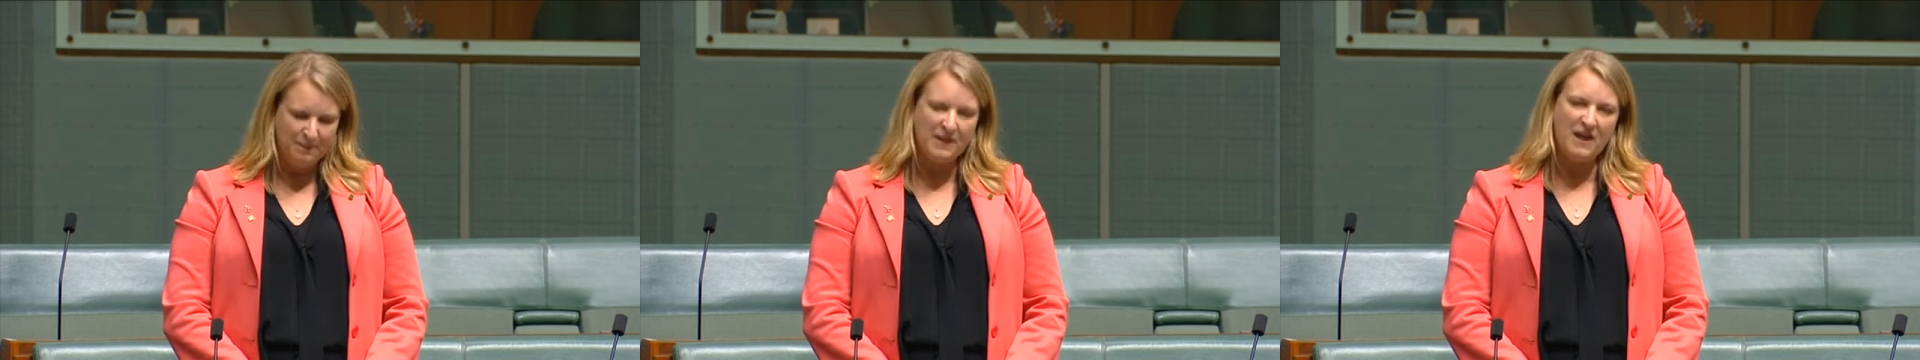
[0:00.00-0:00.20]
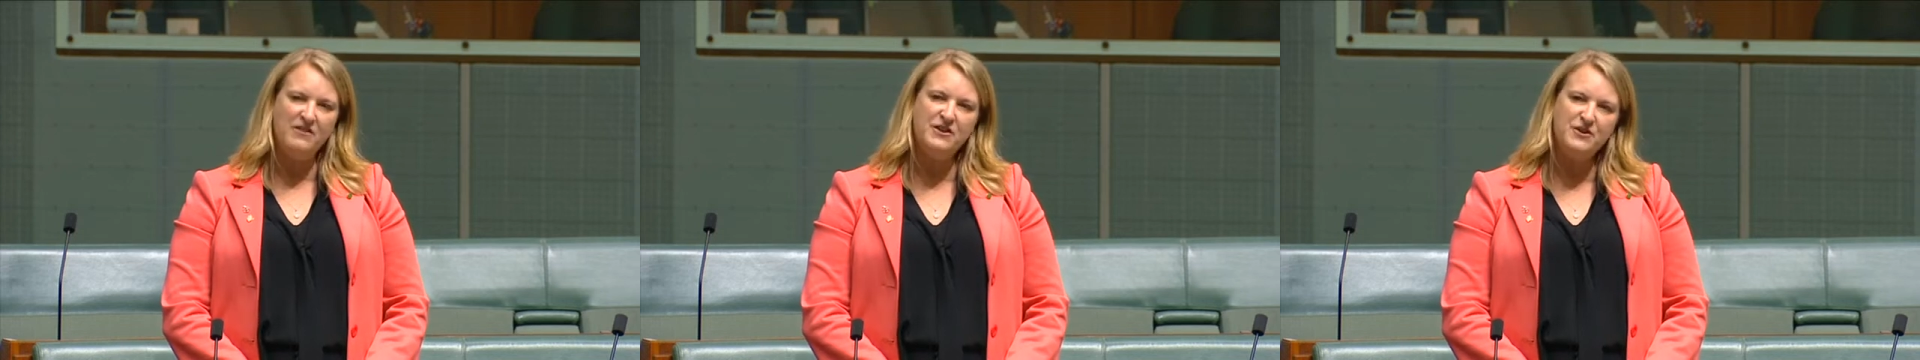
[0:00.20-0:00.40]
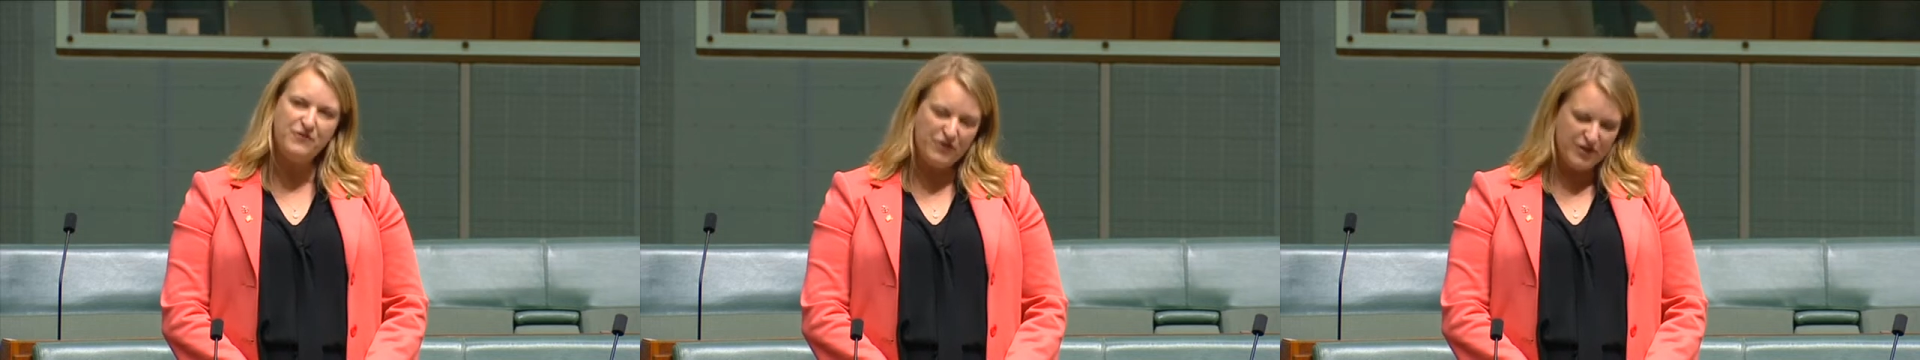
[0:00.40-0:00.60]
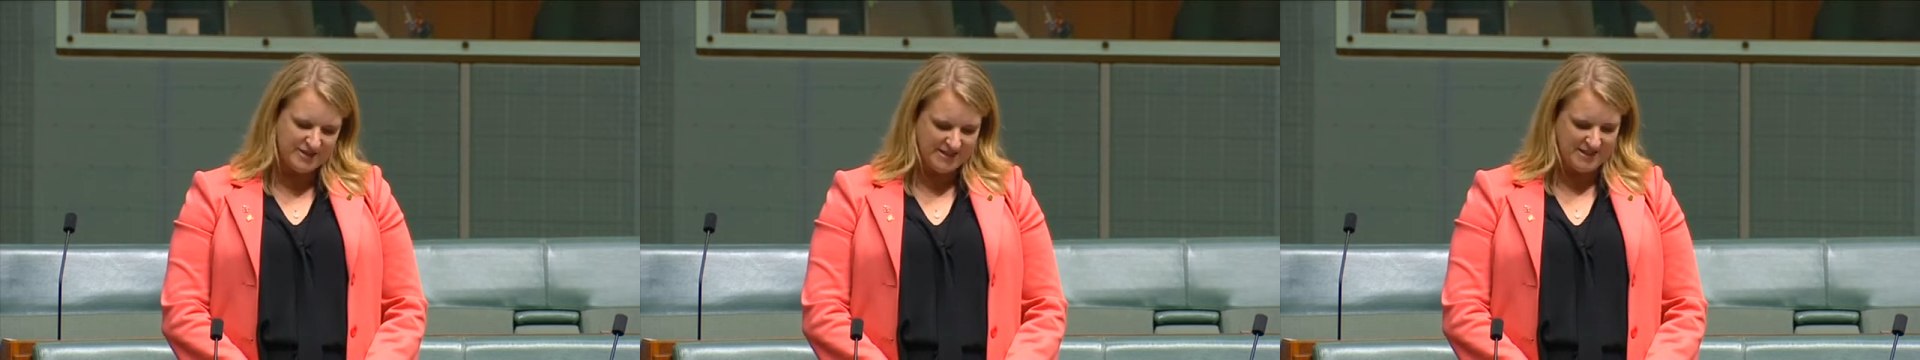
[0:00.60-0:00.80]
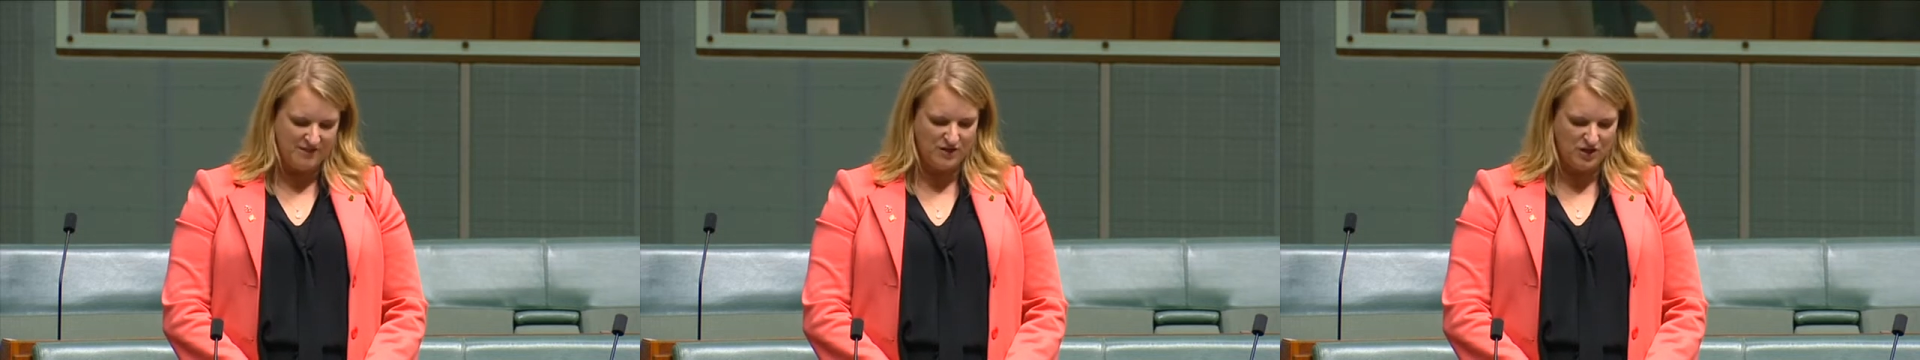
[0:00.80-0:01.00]
and the
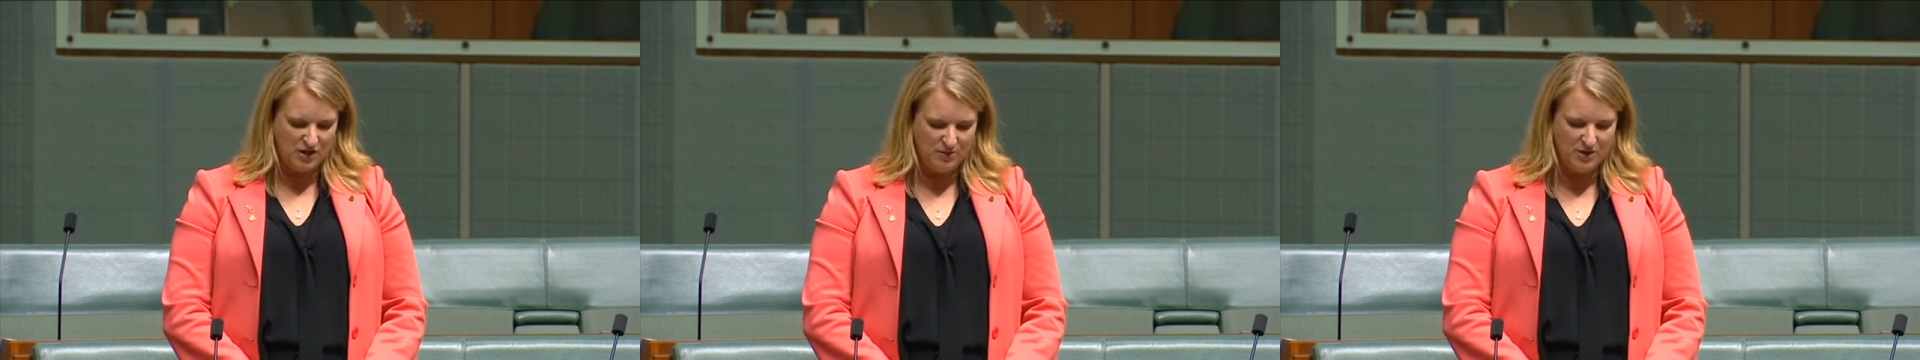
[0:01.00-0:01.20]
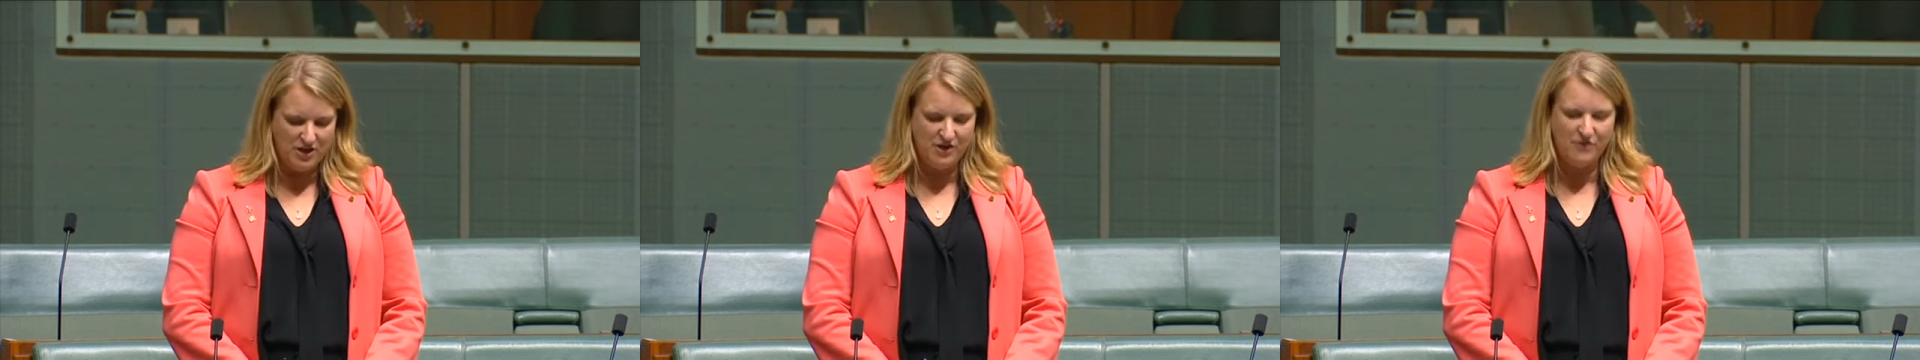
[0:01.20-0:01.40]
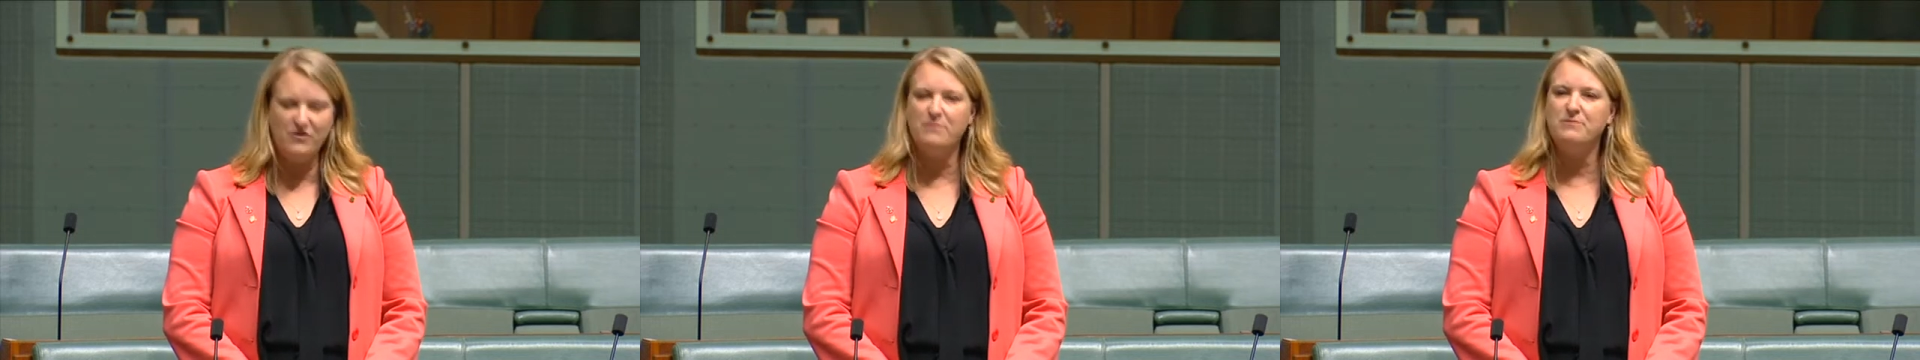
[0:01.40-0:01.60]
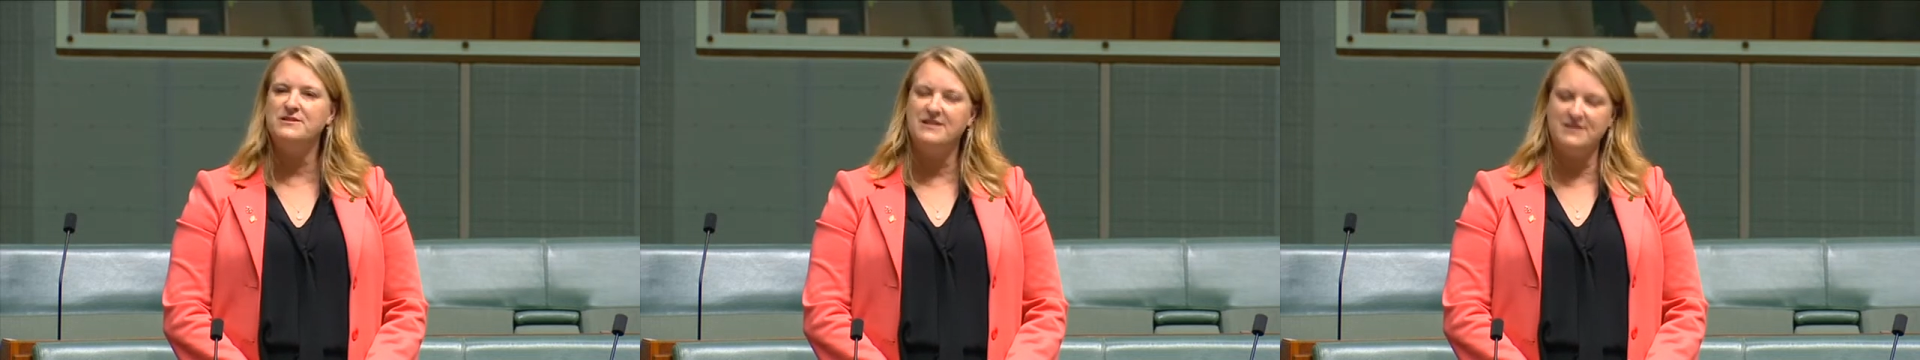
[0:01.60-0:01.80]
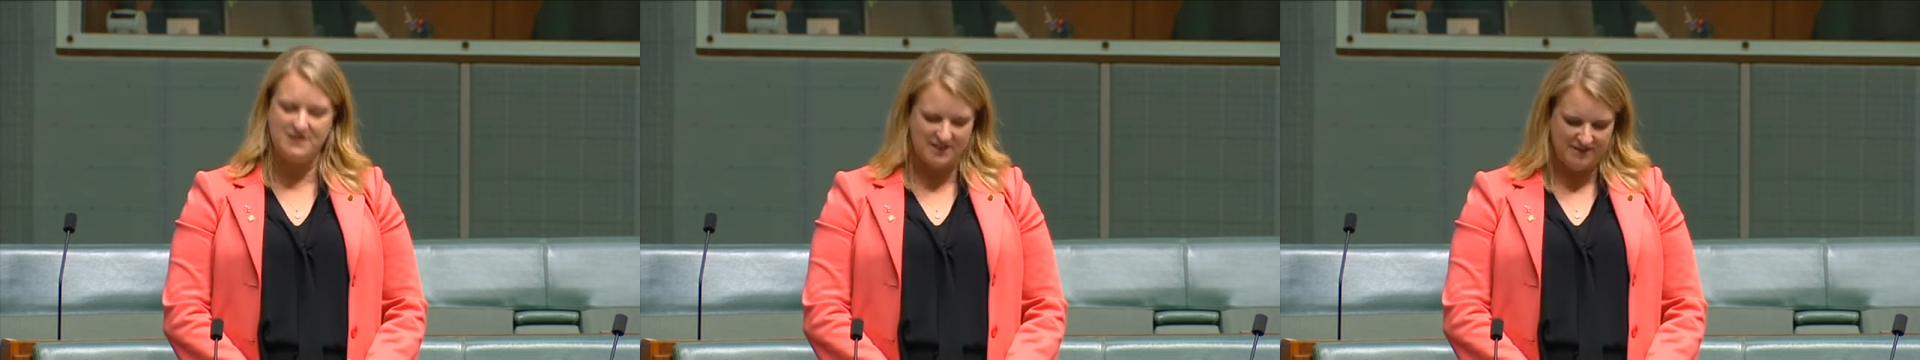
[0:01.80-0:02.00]
diversity of the community
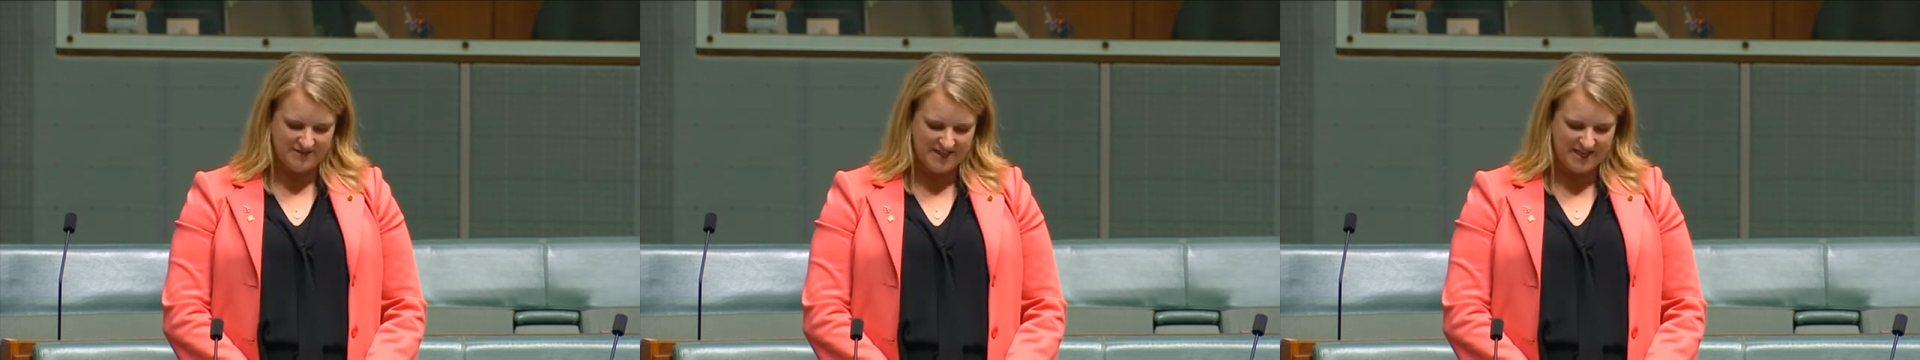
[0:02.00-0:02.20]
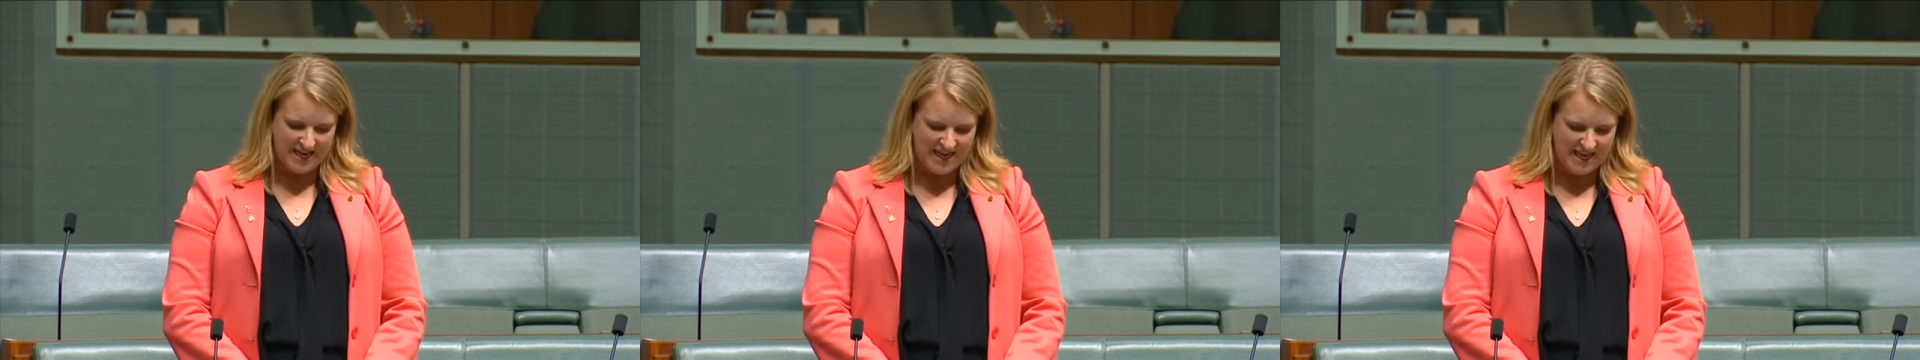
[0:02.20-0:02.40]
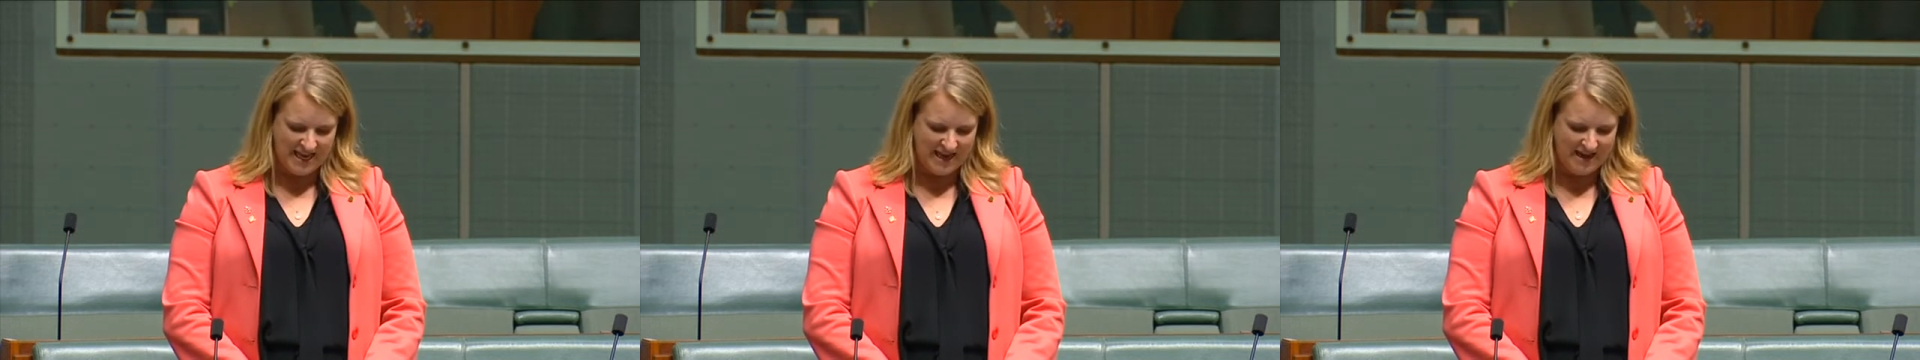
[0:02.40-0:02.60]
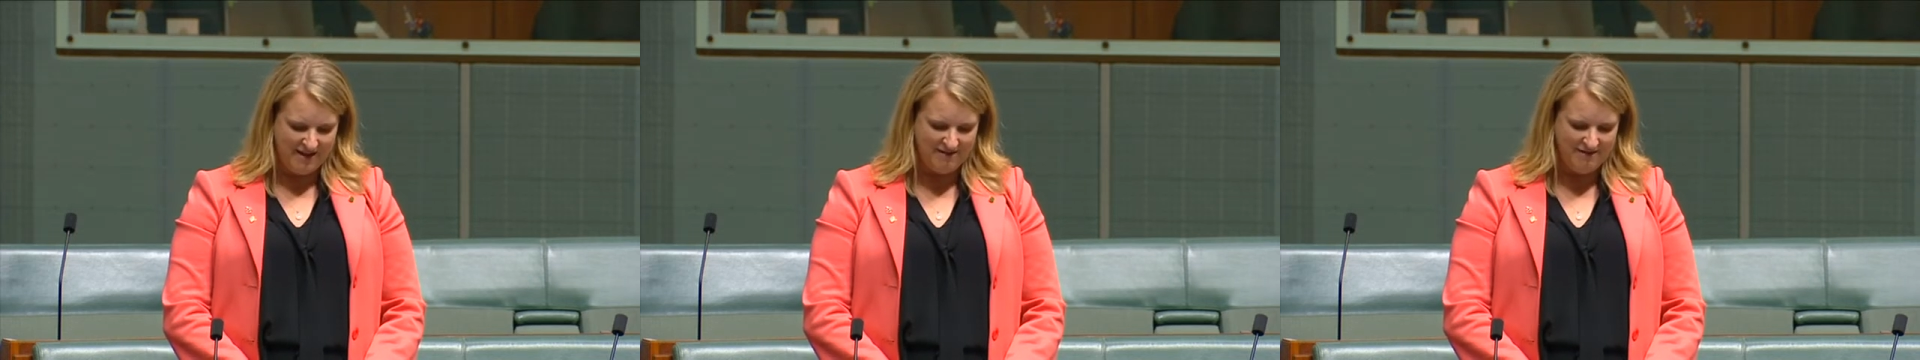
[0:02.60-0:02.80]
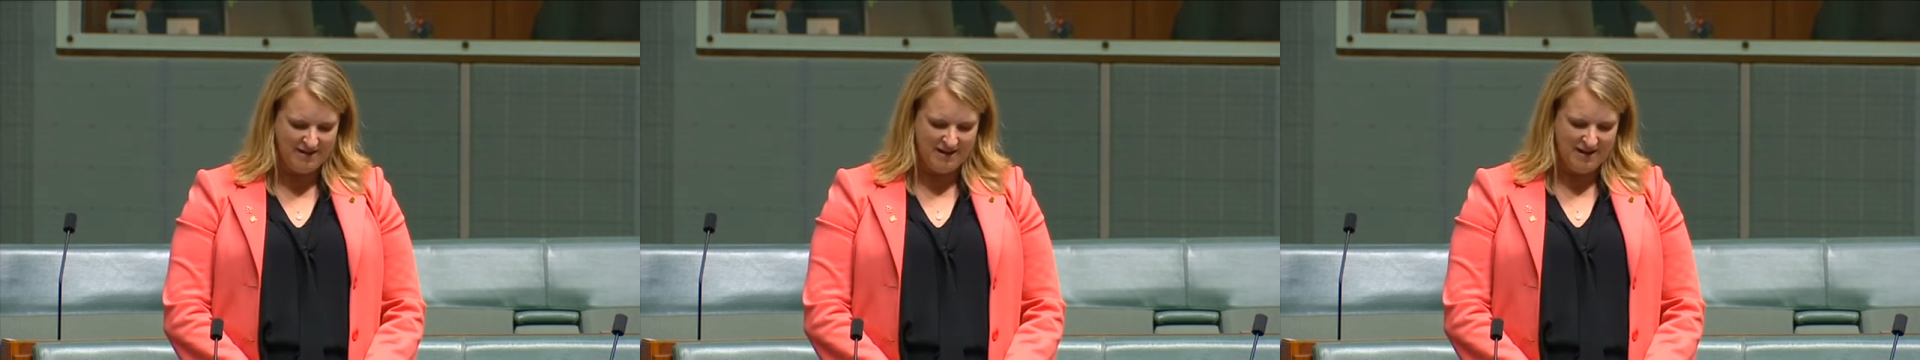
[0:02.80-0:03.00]
representatives that are here,